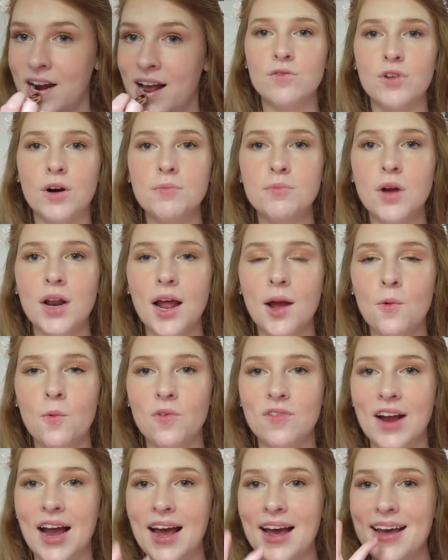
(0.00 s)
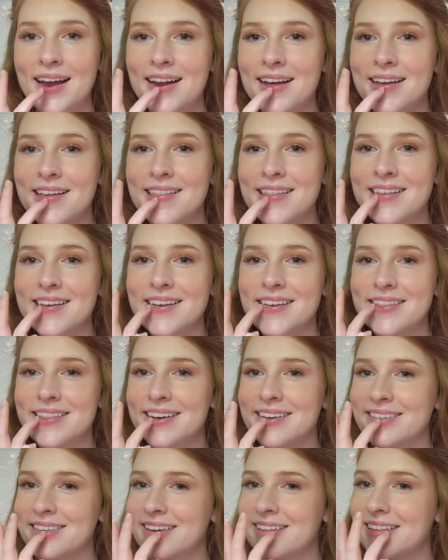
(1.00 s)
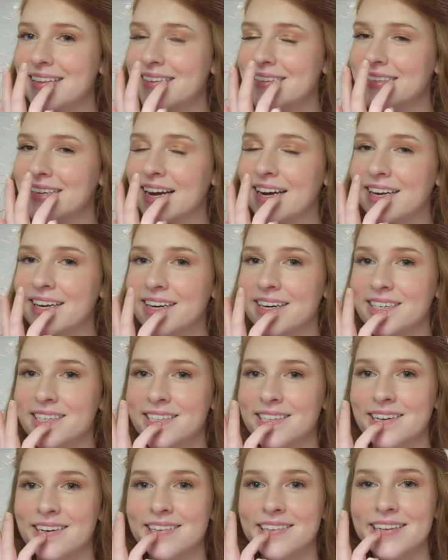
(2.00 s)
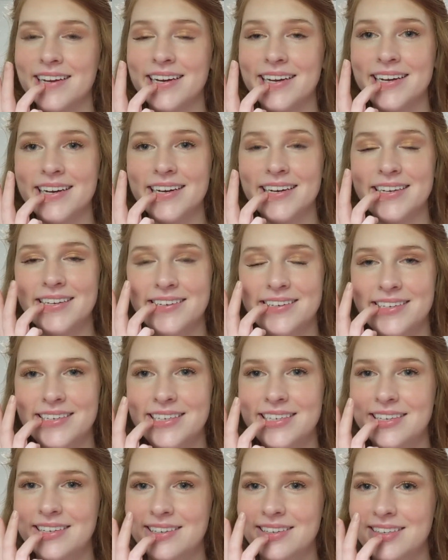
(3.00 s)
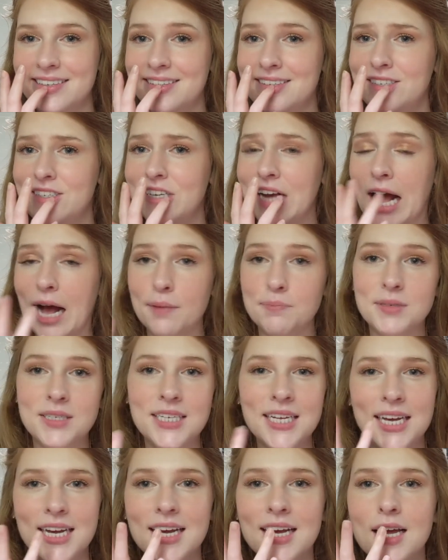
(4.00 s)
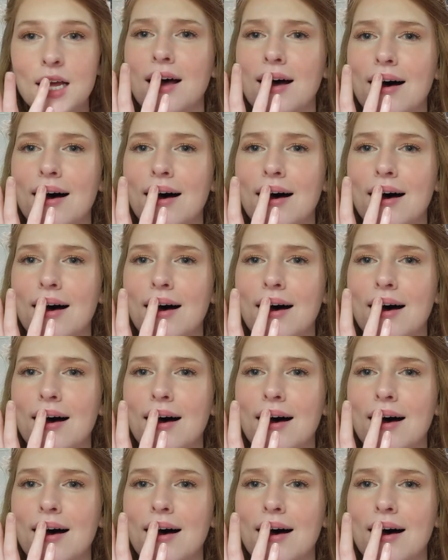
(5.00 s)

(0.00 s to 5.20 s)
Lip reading: From what I read, they said that this kind of goes on like a tinted chapstick.